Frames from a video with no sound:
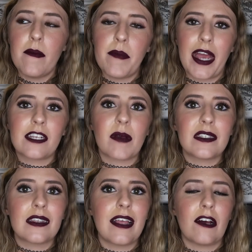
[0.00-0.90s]

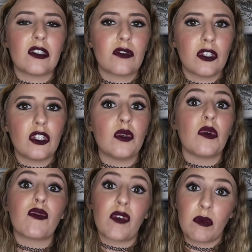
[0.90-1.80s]
MaxPass allows for you to do
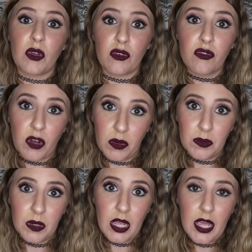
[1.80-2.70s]
it from your
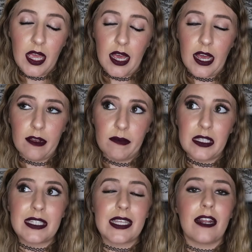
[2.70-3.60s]
phone. Um,
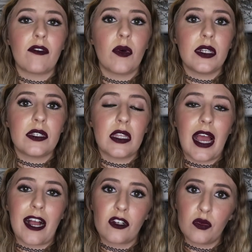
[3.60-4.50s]
instead of going to
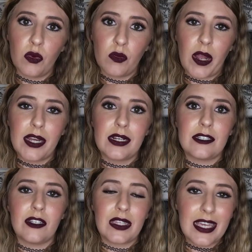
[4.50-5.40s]
the actual
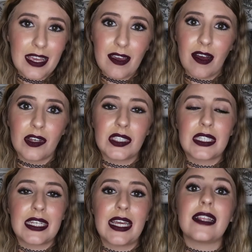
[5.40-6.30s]
ride to the
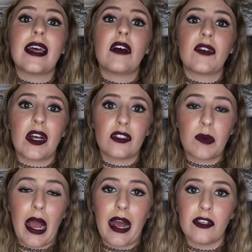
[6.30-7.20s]
kiosk to get that fast
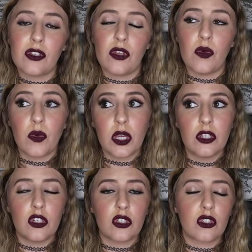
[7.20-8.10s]
pass, you
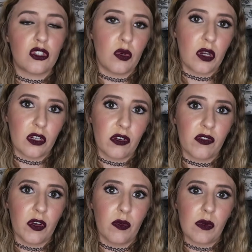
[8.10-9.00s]
can just do it on your
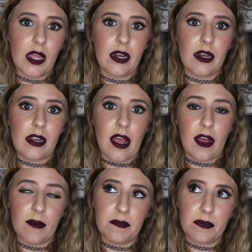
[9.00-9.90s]
phone, and
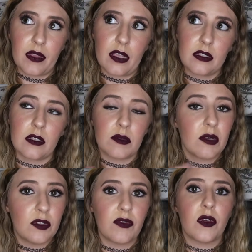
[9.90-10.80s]
um,
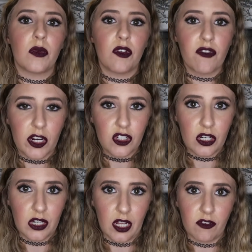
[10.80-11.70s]
sometimes if you refresh
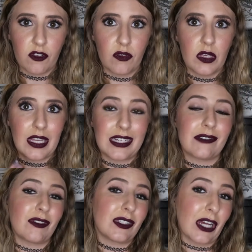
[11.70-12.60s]
it enough, you can get
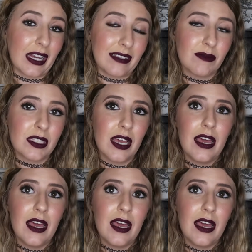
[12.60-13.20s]
different times,